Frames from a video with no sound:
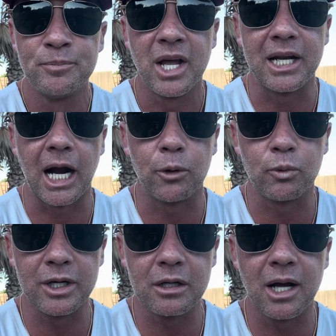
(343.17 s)
and I
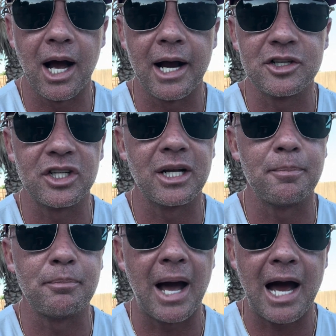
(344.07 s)
realized that it
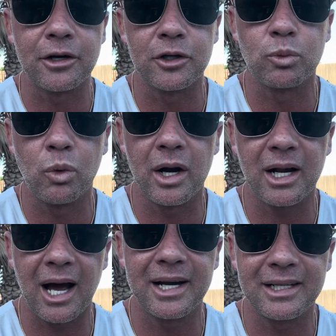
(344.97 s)
mattered what
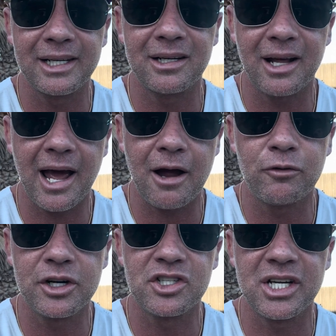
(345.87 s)
I did
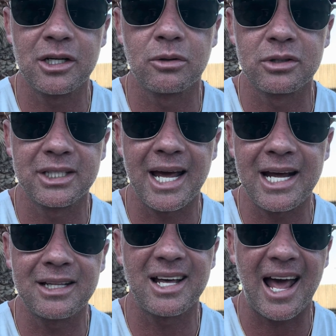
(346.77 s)
every single
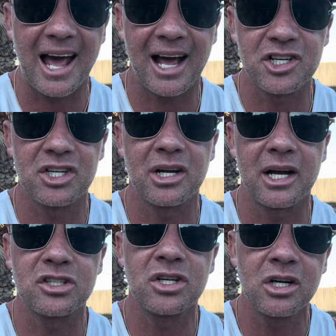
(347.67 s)
day, the action I
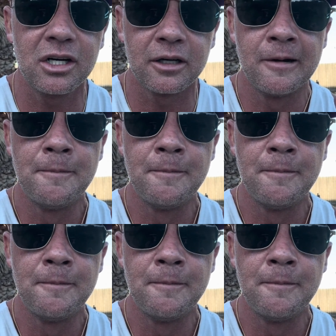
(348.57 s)
took,